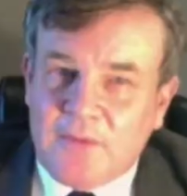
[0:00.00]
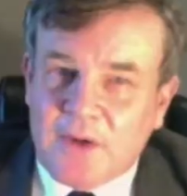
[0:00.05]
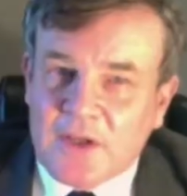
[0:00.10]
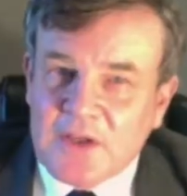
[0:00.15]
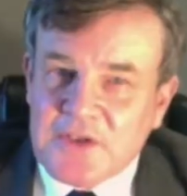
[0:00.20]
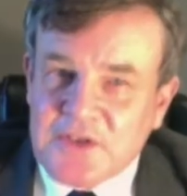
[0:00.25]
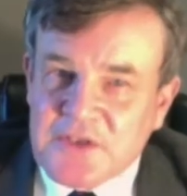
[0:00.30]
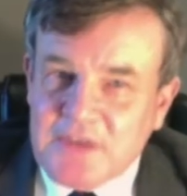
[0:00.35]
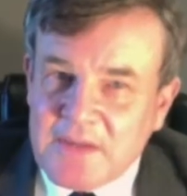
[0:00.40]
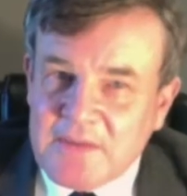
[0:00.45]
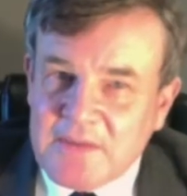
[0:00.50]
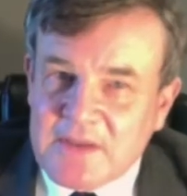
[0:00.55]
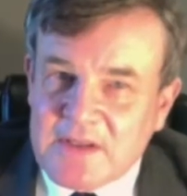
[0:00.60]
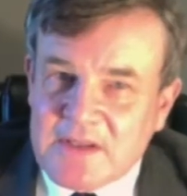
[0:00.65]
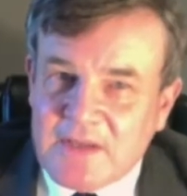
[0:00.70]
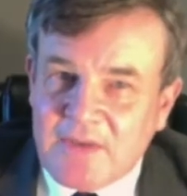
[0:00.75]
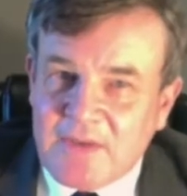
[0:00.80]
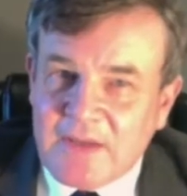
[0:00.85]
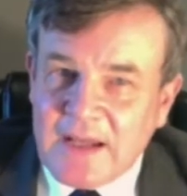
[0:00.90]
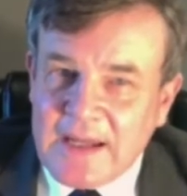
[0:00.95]

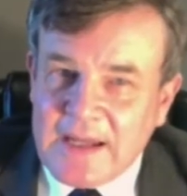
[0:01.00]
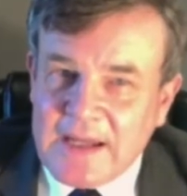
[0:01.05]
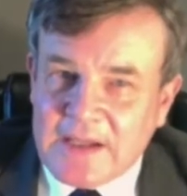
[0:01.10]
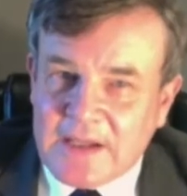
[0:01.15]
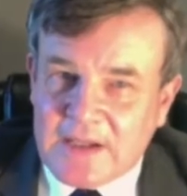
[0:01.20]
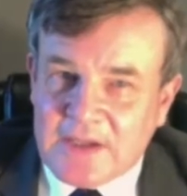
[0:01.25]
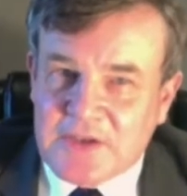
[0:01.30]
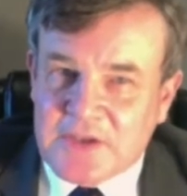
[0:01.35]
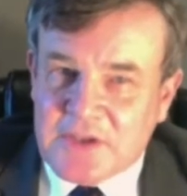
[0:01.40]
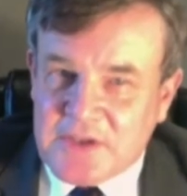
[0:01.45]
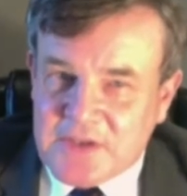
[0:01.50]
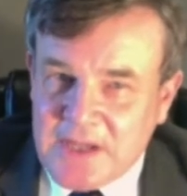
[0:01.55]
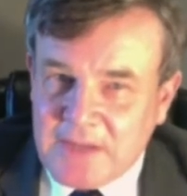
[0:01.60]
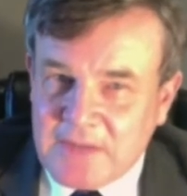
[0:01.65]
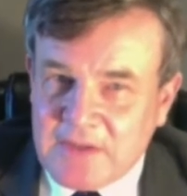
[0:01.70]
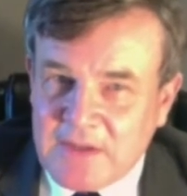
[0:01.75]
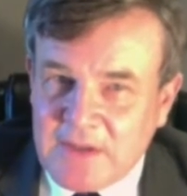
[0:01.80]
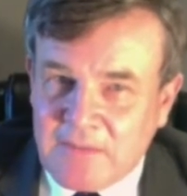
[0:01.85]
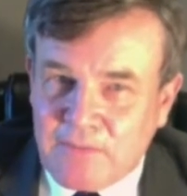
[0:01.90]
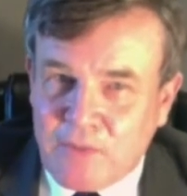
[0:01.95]
Conservative leaders,
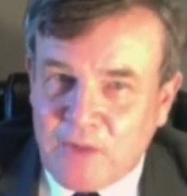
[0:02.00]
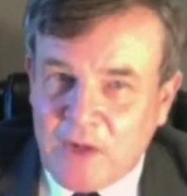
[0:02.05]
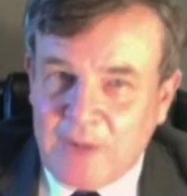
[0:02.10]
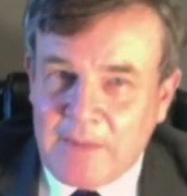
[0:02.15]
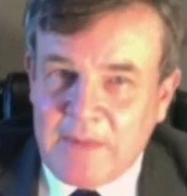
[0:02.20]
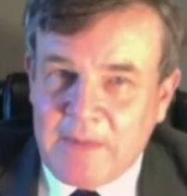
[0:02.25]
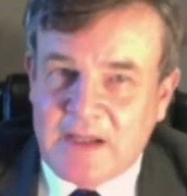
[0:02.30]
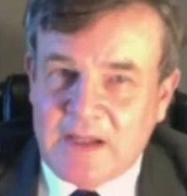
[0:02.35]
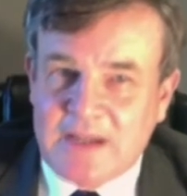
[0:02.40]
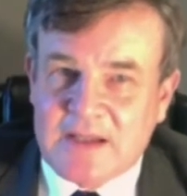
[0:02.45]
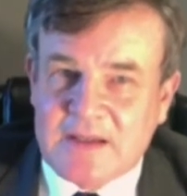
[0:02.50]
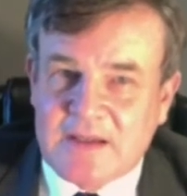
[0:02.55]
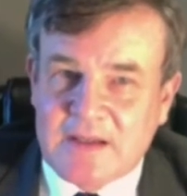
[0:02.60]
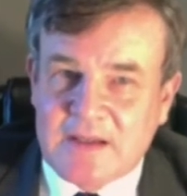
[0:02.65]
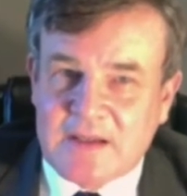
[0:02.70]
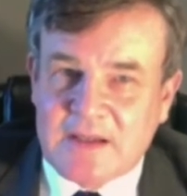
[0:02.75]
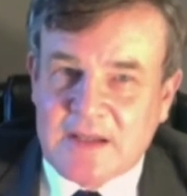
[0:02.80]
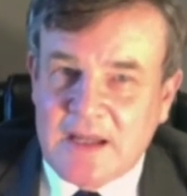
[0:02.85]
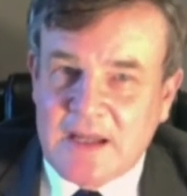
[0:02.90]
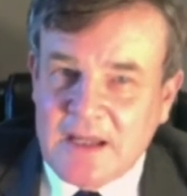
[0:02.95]
Conservative prime
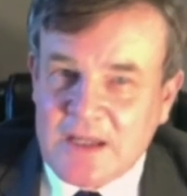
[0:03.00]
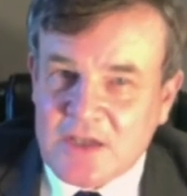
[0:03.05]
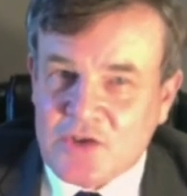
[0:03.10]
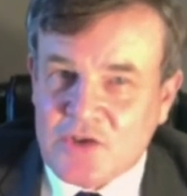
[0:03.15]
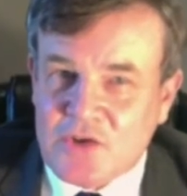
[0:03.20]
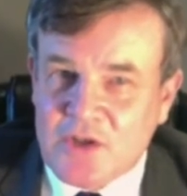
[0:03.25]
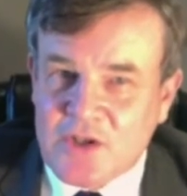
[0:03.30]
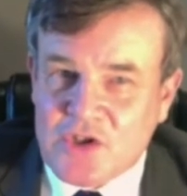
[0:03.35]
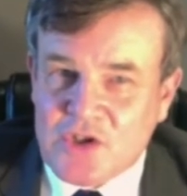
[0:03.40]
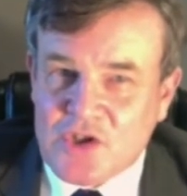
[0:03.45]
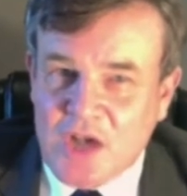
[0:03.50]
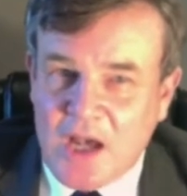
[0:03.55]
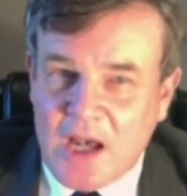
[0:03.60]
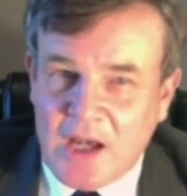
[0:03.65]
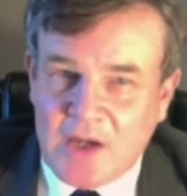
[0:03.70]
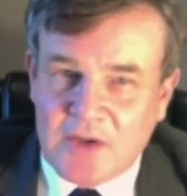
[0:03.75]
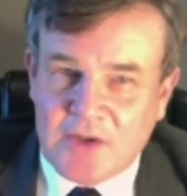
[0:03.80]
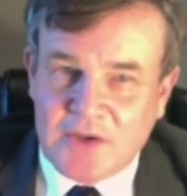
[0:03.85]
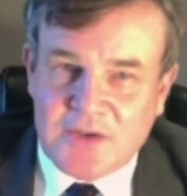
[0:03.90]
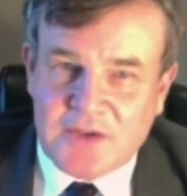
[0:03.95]
ministers, history
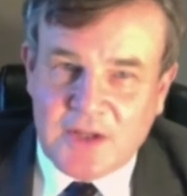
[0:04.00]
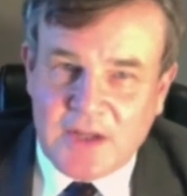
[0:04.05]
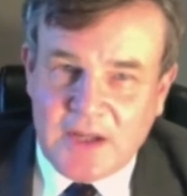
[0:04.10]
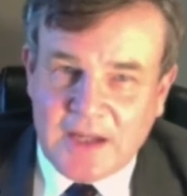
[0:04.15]
shows that